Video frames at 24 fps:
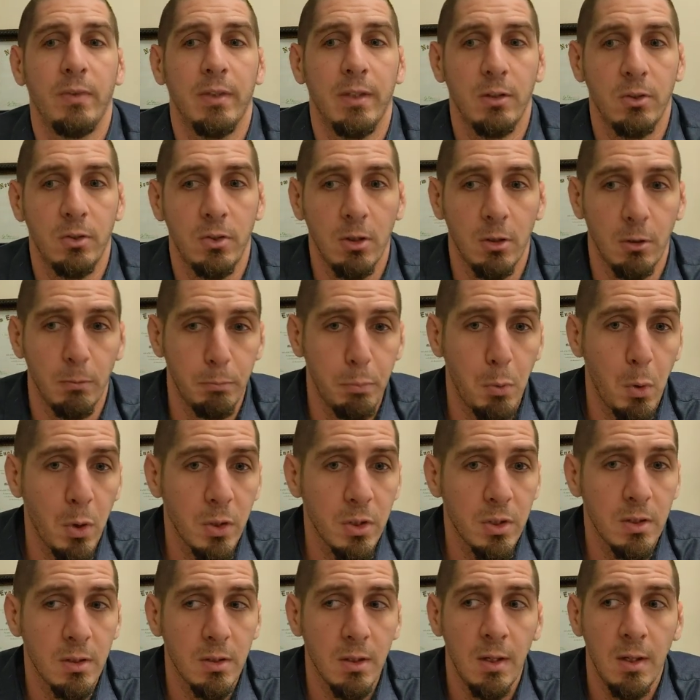They're still
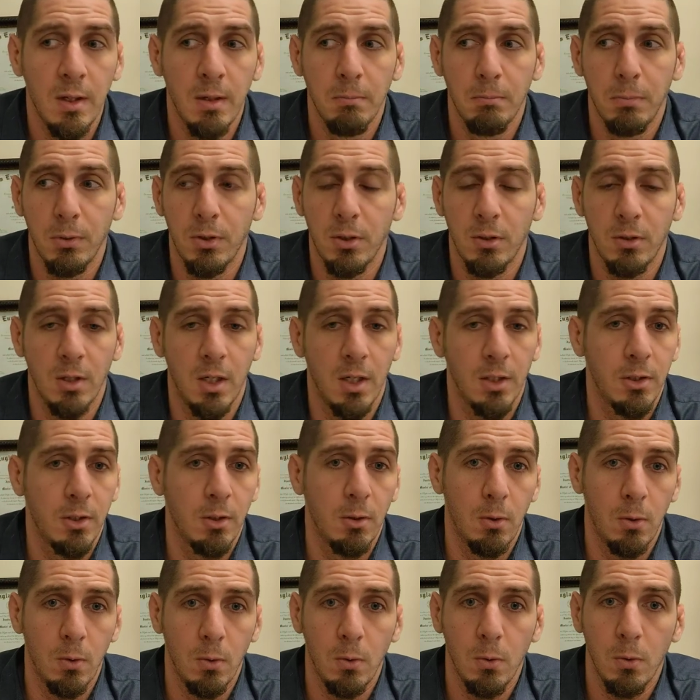important, but they're not the
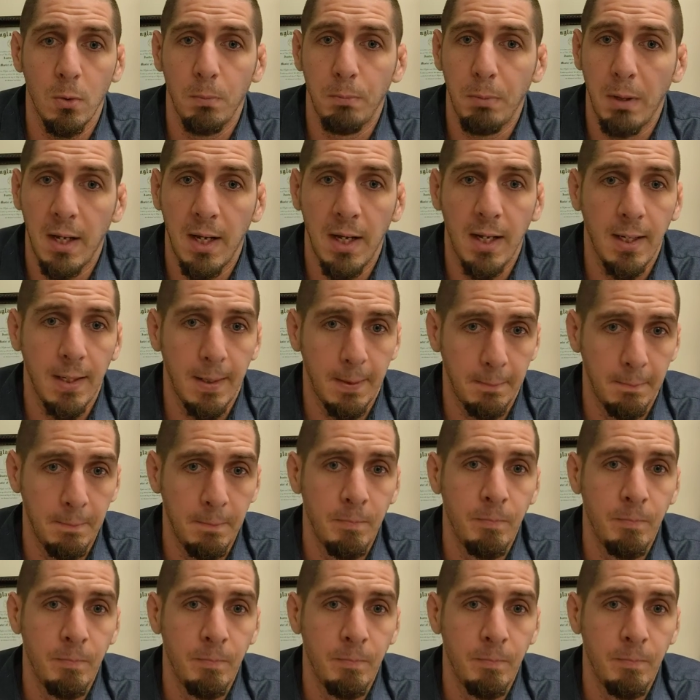whole pie.